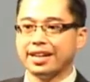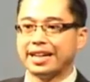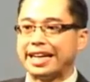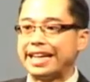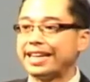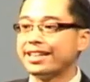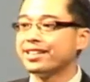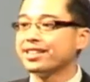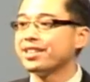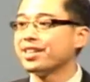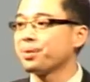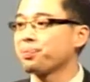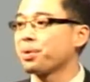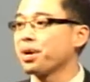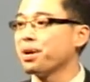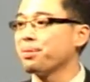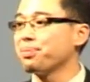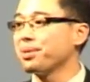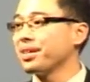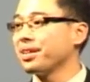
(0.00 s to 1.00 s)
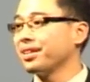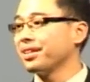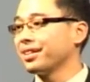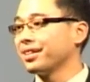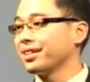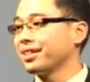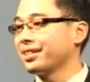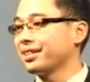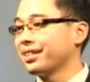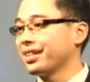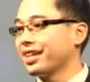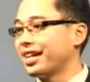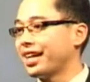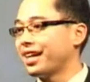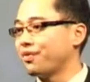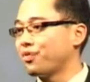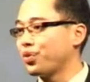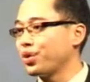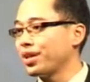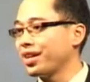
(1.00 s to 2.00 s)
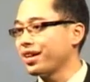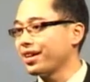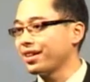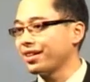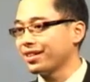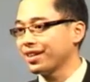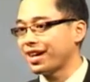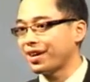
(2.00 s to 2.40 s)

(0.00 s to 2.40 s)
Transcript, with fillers: He ended up coming every night